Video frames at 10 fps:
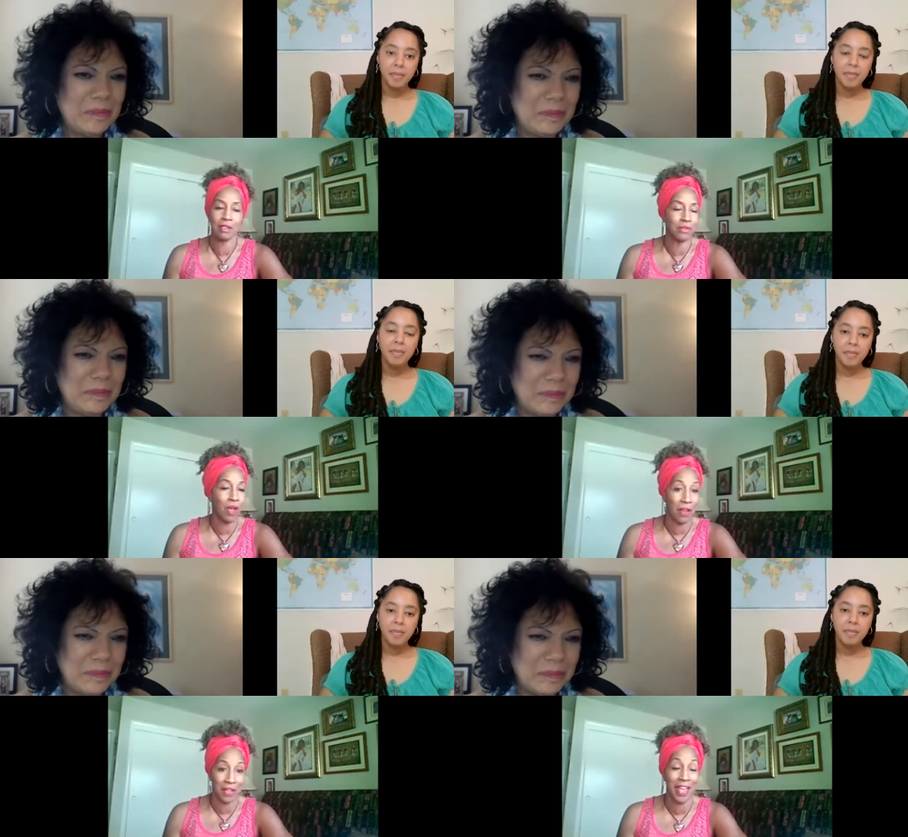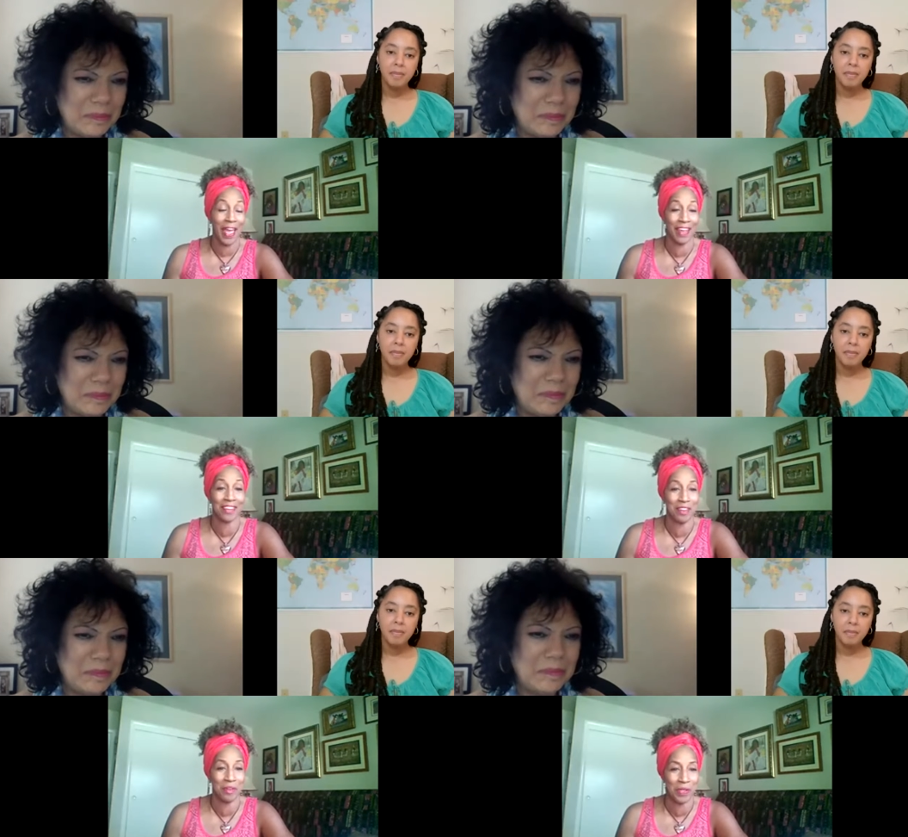Speaker 1: talking at
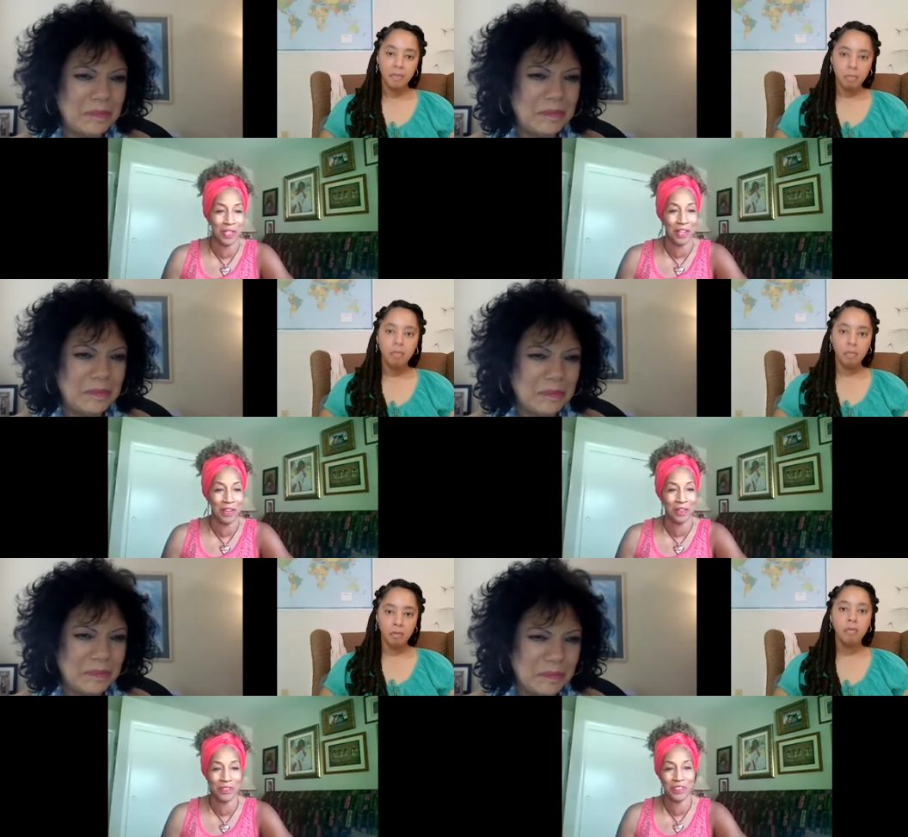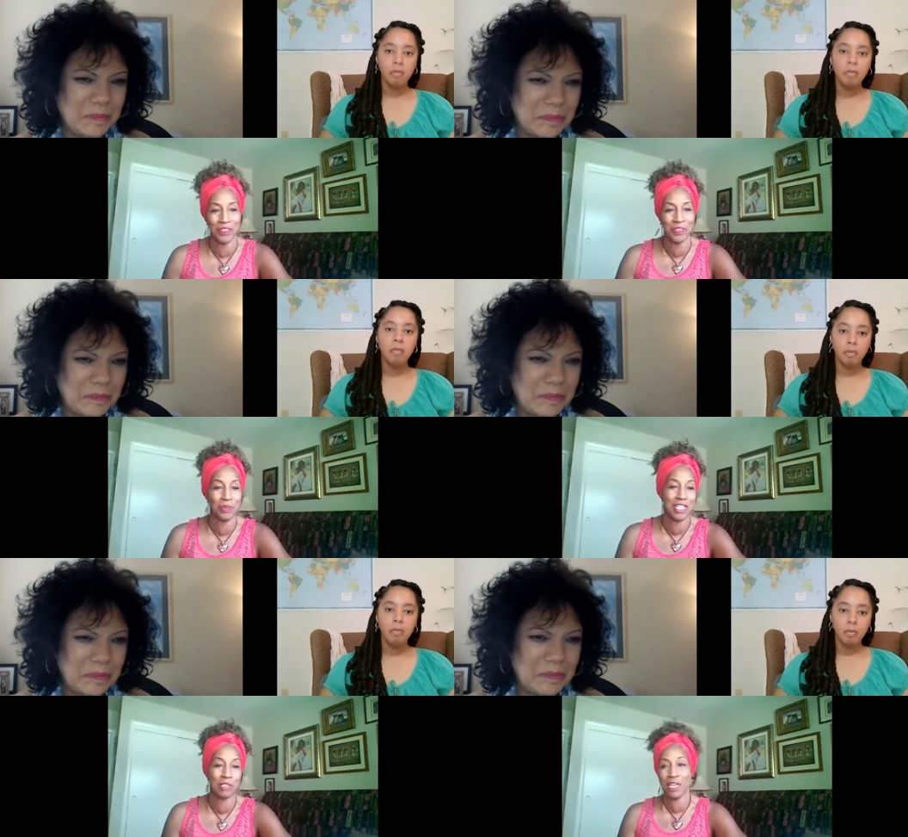them, you know, do this
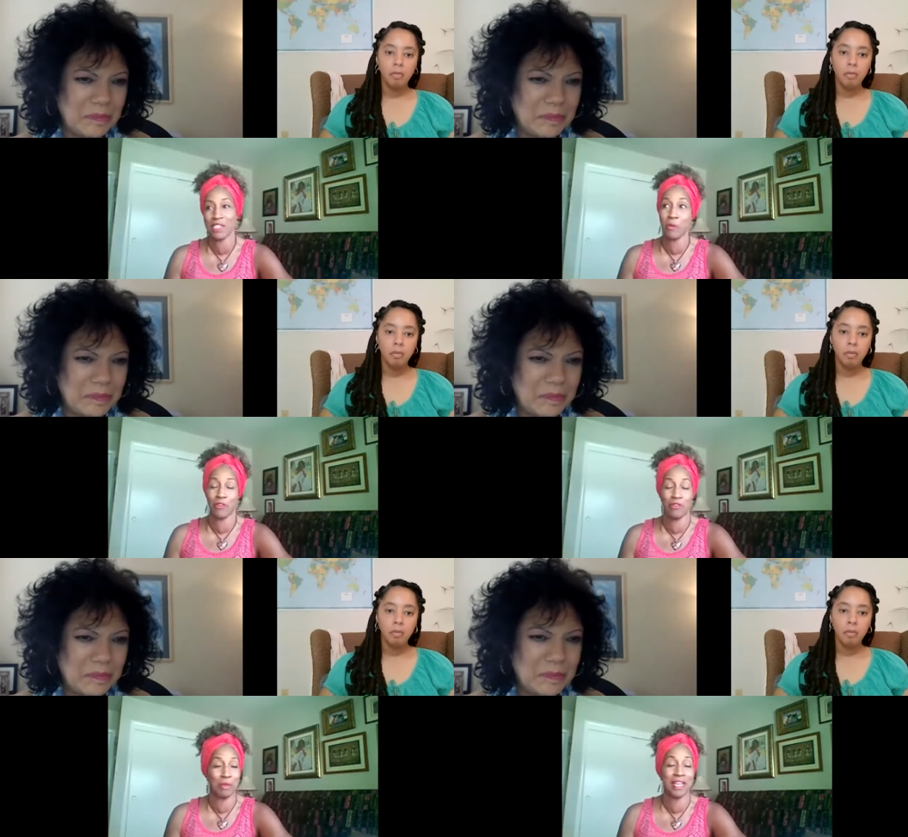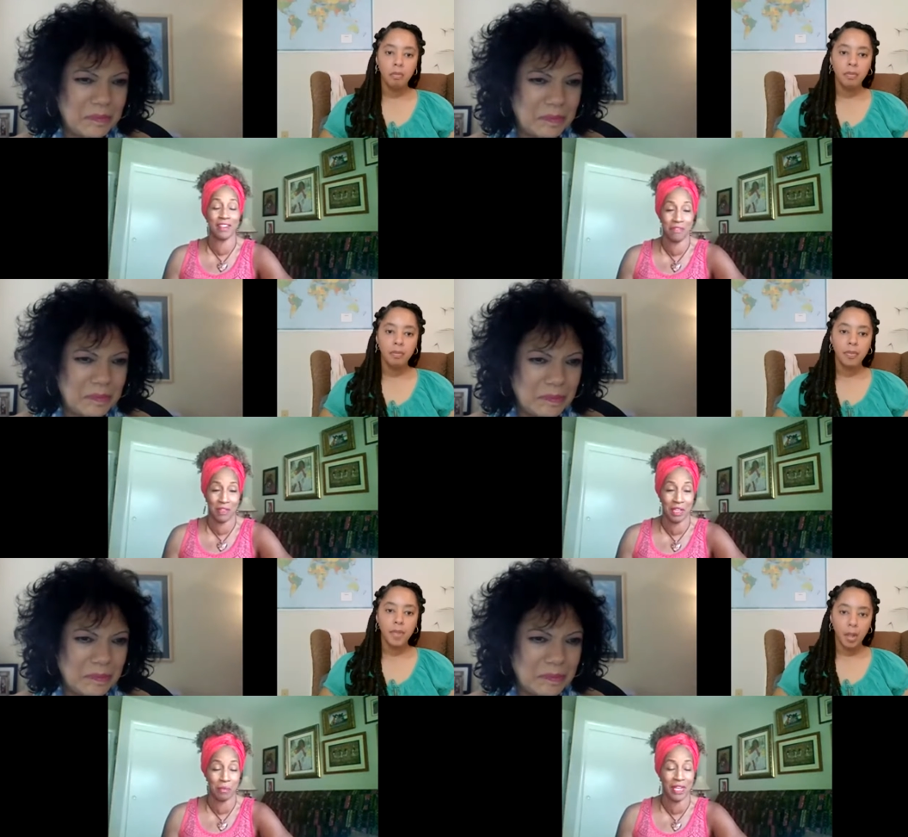because it worked for me kind of
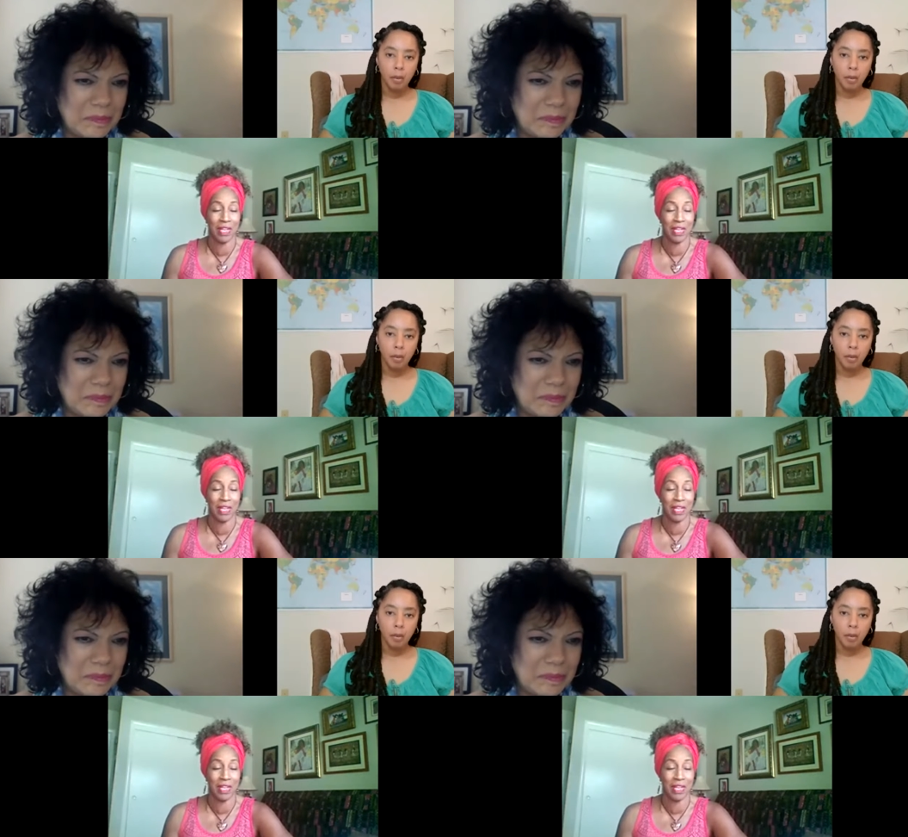thing, but